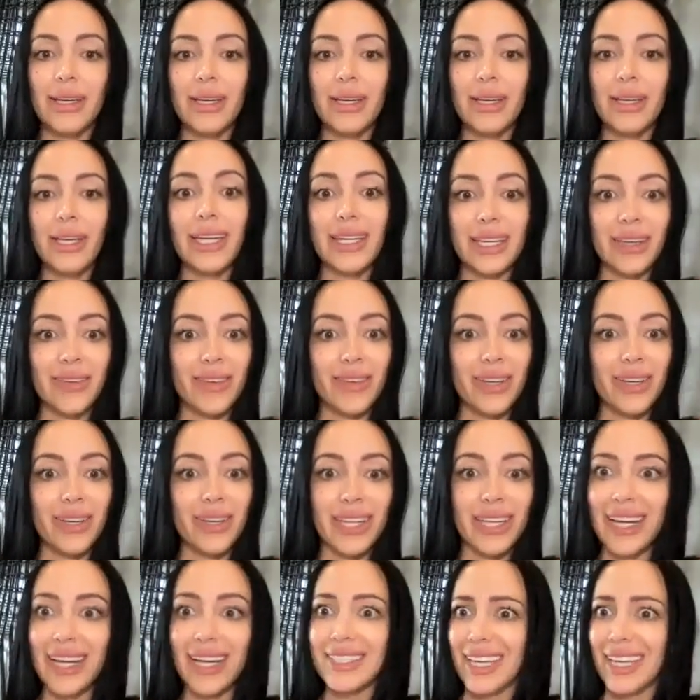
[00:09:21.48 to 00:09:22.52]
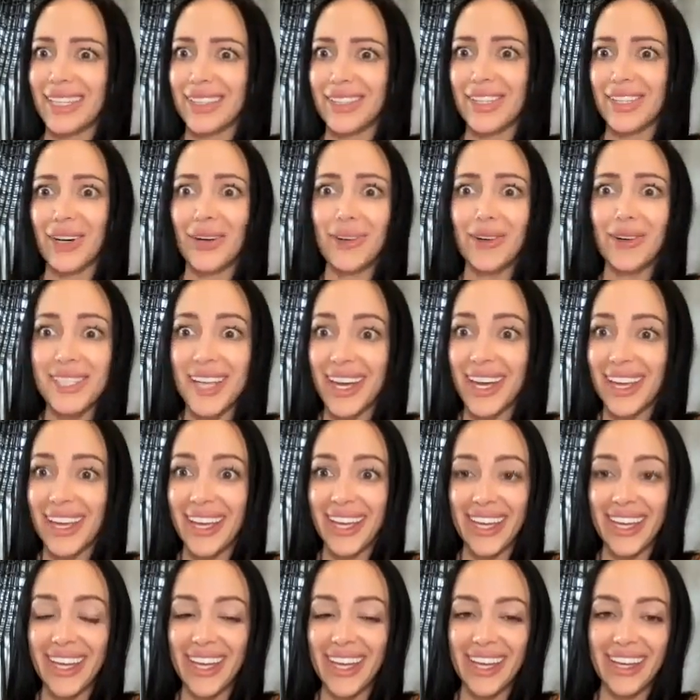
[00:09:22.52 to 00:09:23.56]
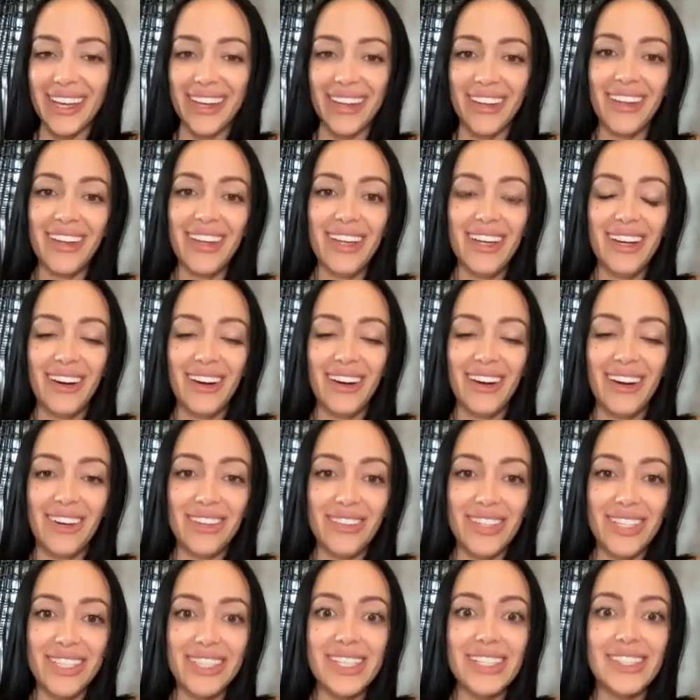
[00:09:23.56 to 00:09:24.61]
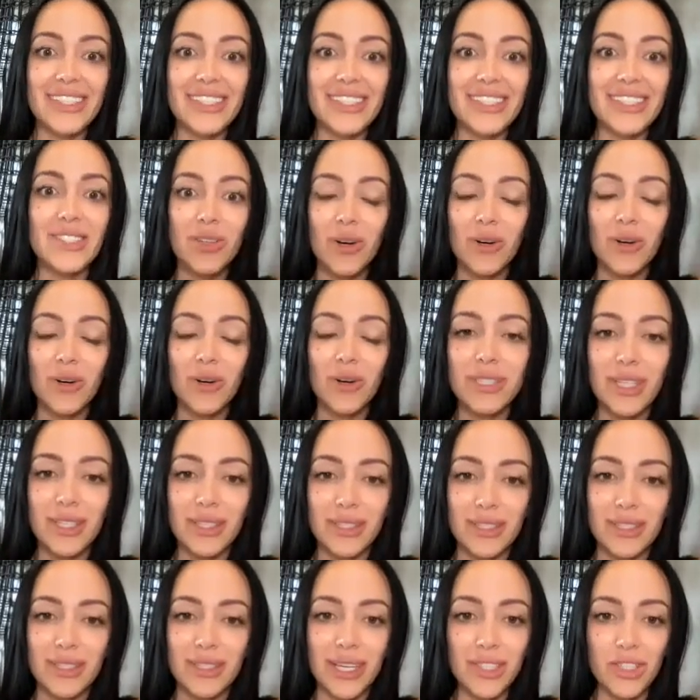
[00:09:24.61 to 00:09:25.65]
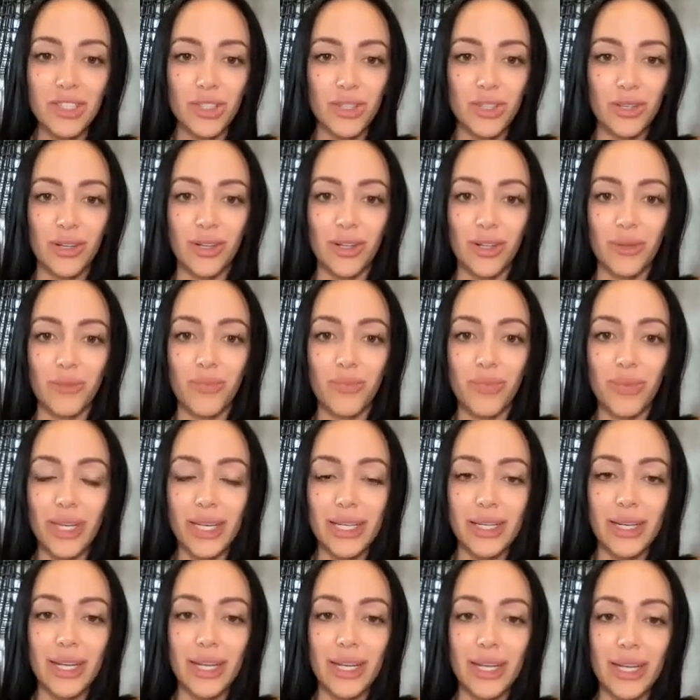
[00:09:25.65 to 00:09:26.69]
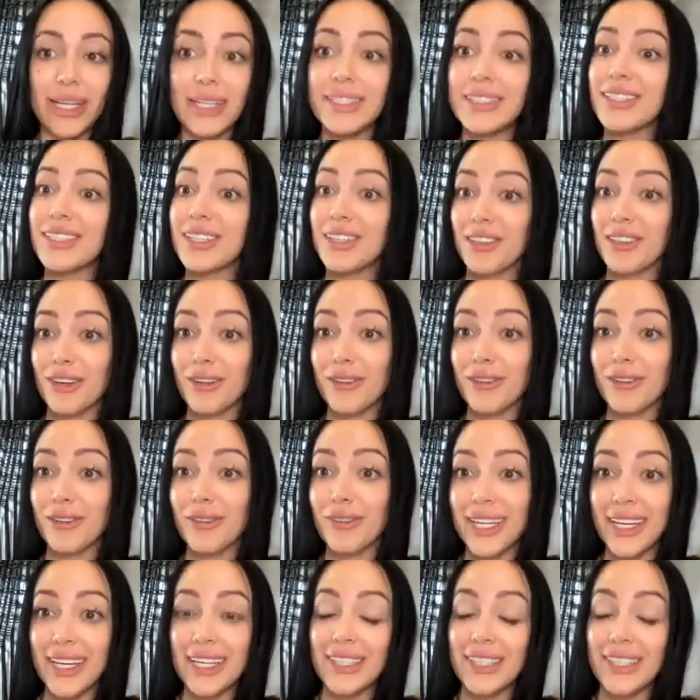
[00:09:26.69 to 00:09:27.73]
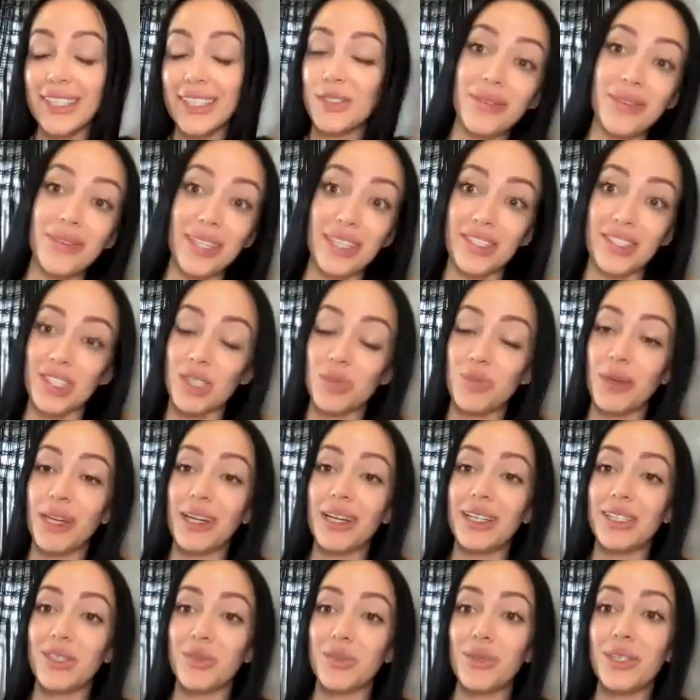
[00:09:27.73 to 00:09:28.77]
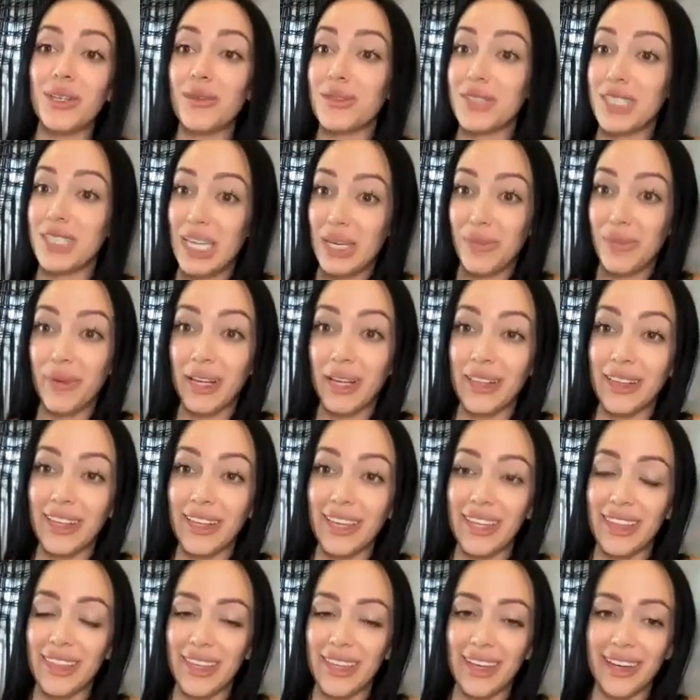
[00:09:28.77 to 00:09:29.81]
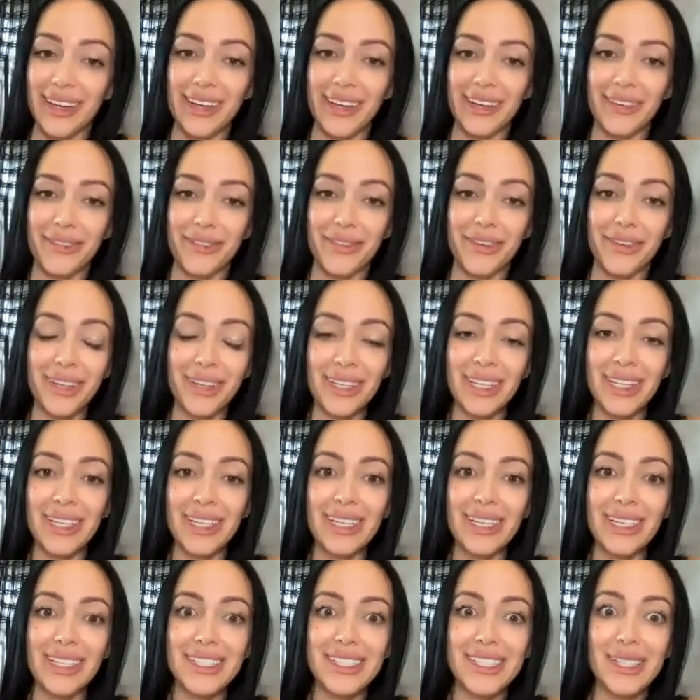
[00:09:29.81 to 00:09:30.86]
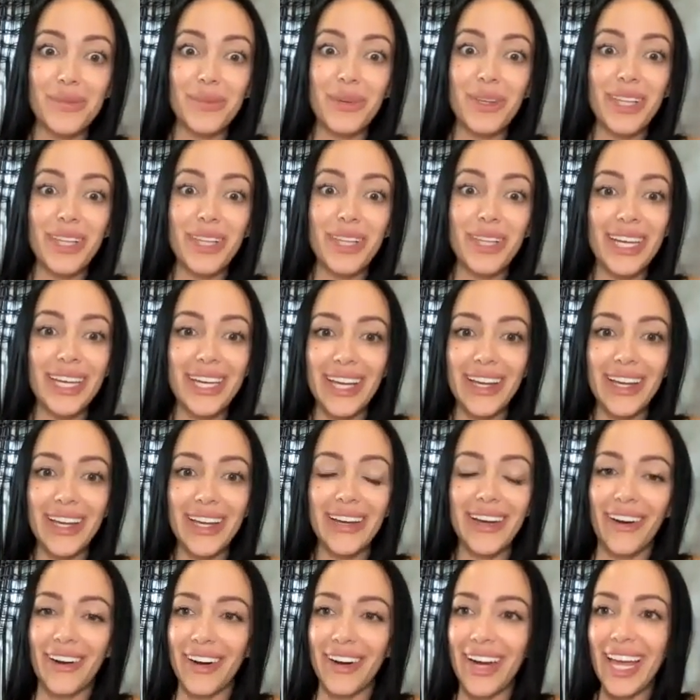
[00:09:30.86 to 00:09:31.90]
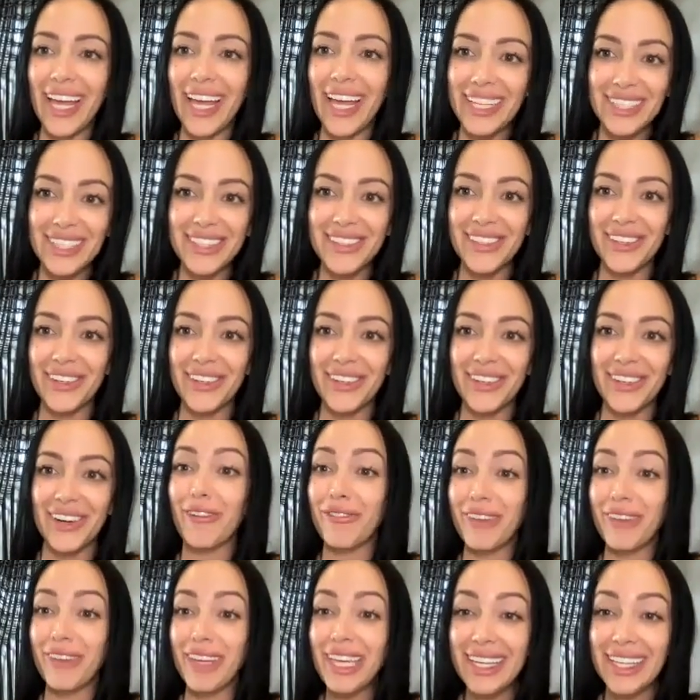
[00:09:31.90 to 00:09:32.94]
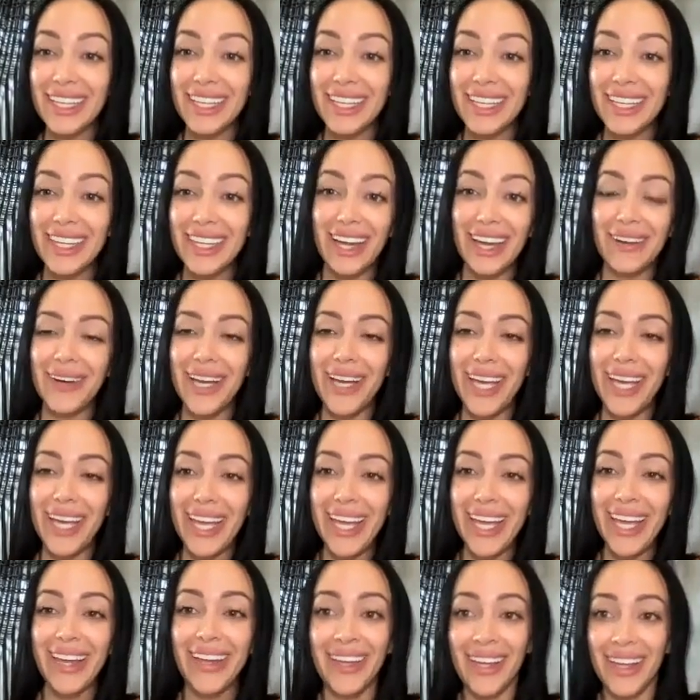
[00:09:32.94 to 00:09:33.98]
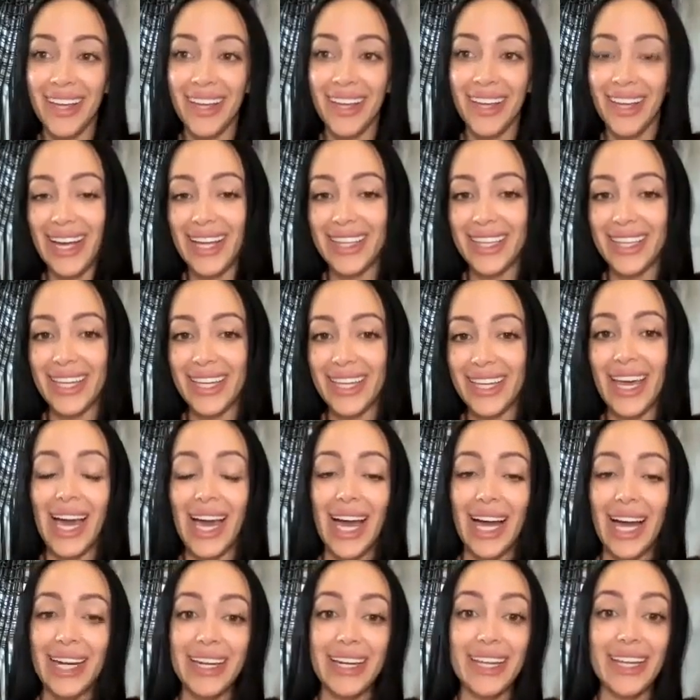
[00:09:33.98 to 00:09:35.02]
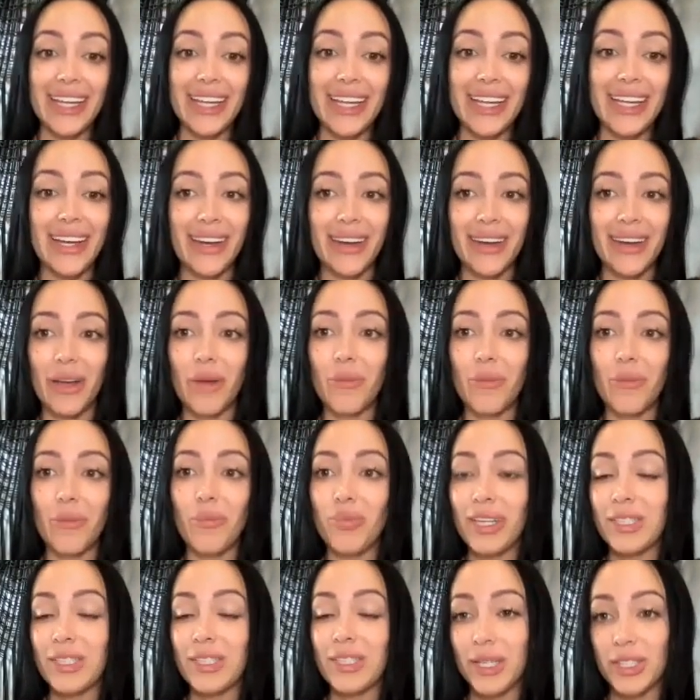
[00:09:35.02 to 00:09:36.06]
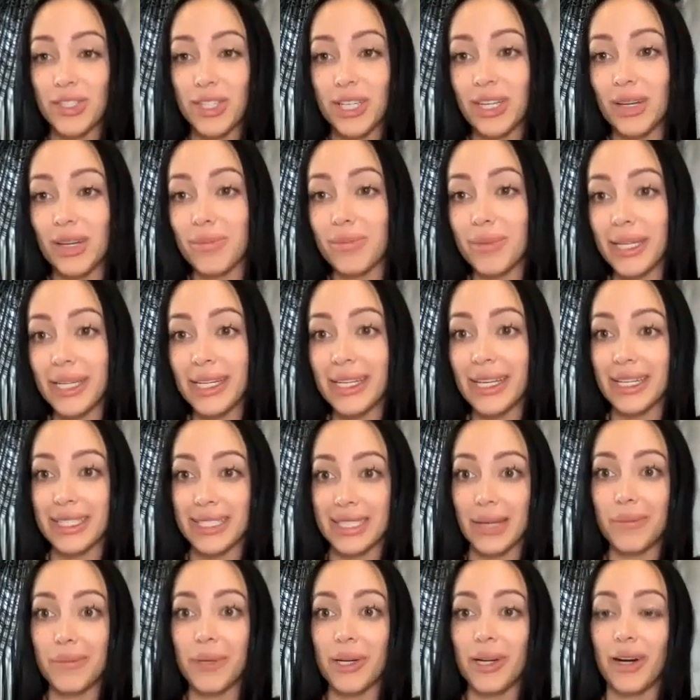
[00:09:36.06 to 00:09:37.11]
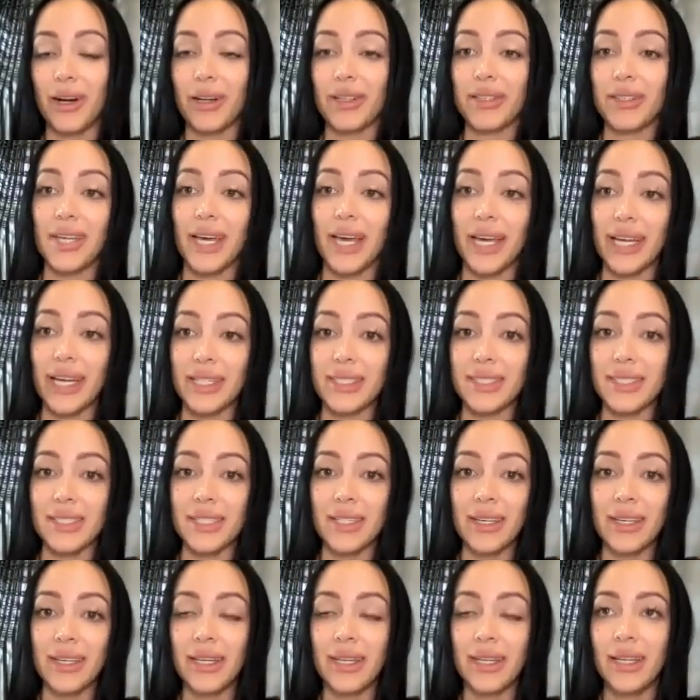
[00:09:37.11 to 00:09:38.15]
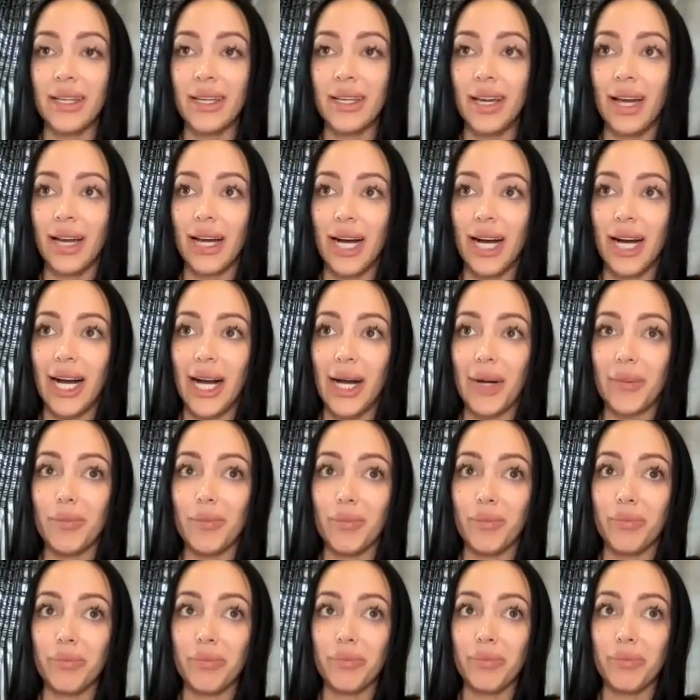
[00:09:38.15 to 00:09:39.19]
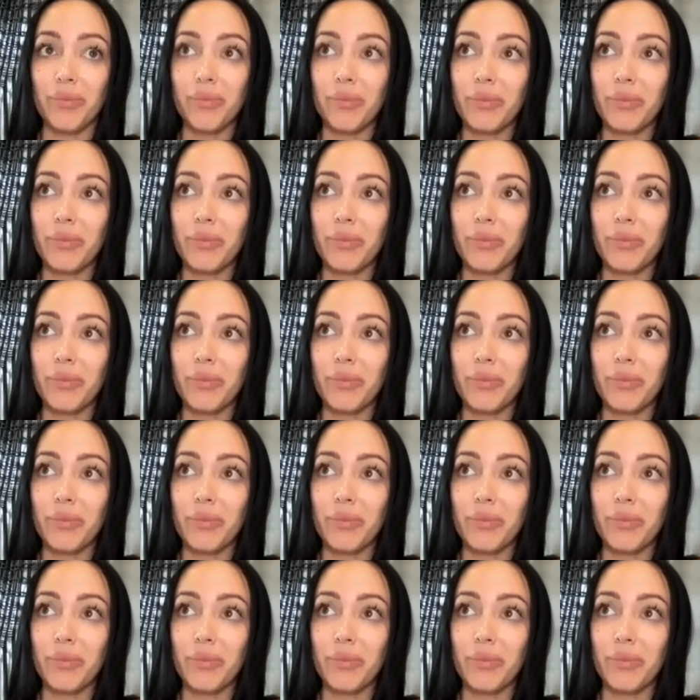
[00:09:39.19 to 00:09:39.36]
And even, yeah, like toe sucking, all of this, it's so sensational. And it is the nerve endings, or maybe it's just because we don't typically think of stimulating our hands or our feet in that way. And then added in, especially in a BDSM context, um,